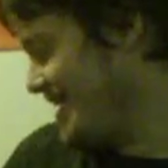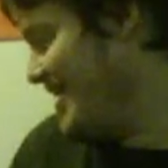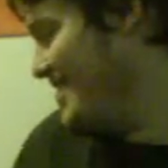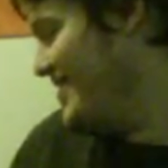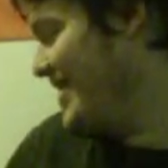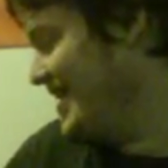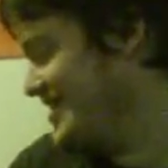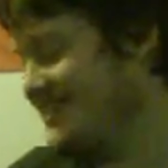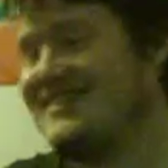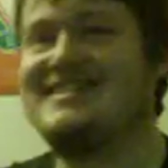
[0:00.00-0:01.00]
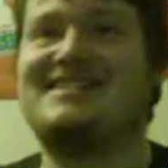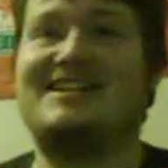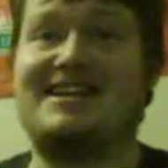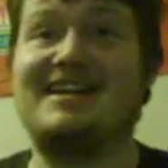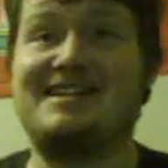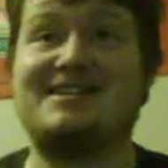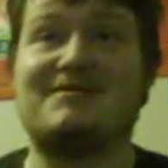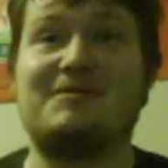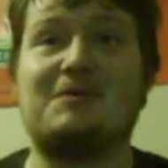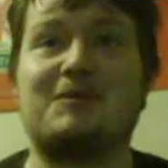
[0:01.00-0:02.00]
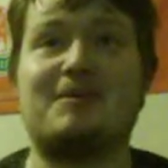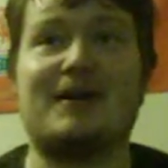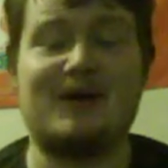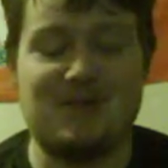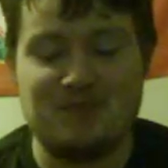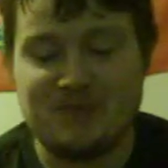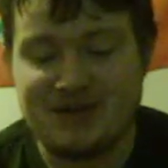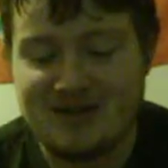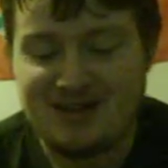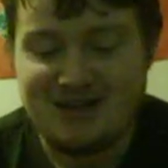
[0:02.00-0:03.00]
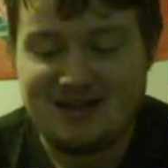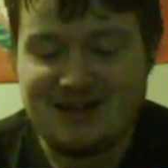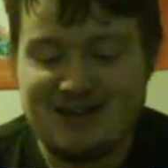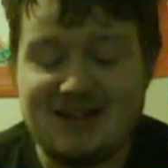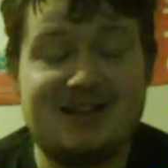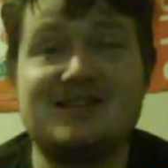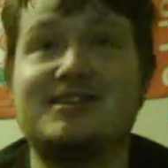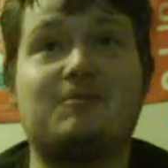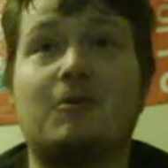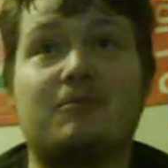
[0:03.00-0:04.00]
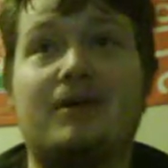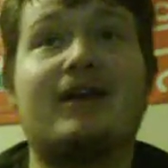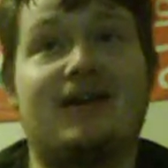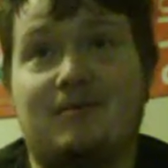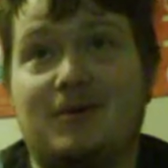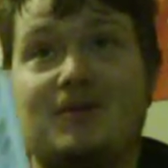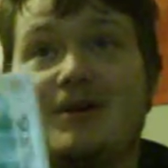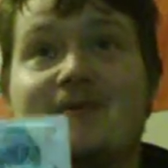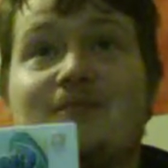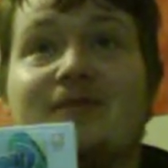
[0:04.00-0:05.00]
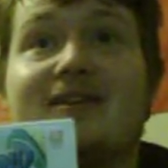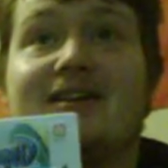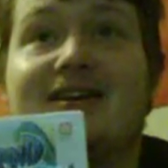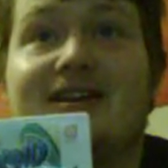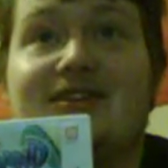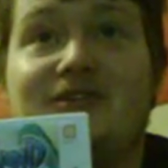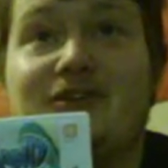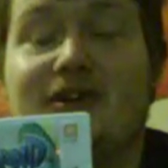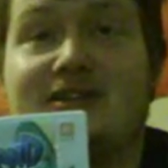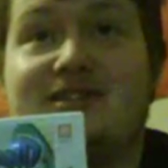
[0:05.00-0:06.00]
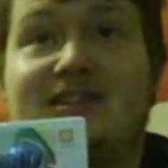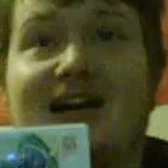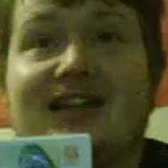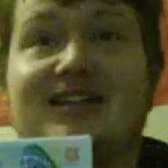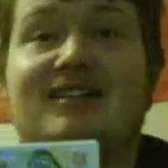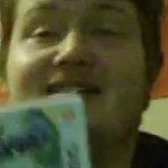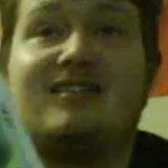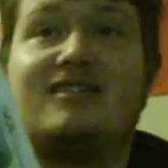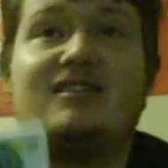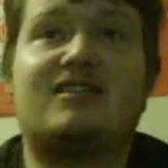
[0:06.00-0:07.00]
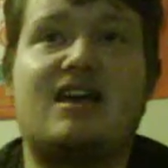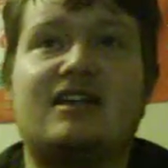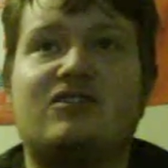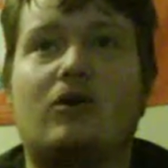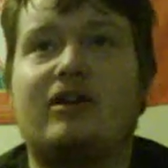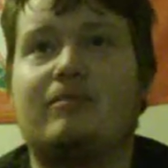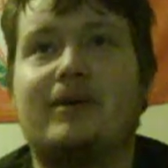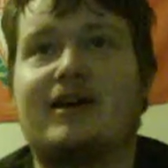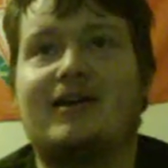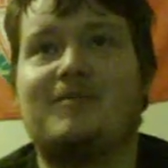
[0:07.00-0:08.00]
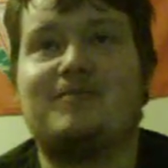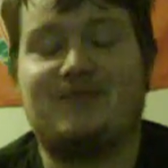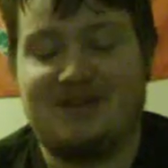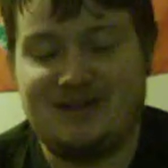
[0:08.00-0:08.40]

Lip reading: No, seriously, it's definitely worth picking up. This isn't worth picking up though. New Yoshi's Island. Don't even pick it up.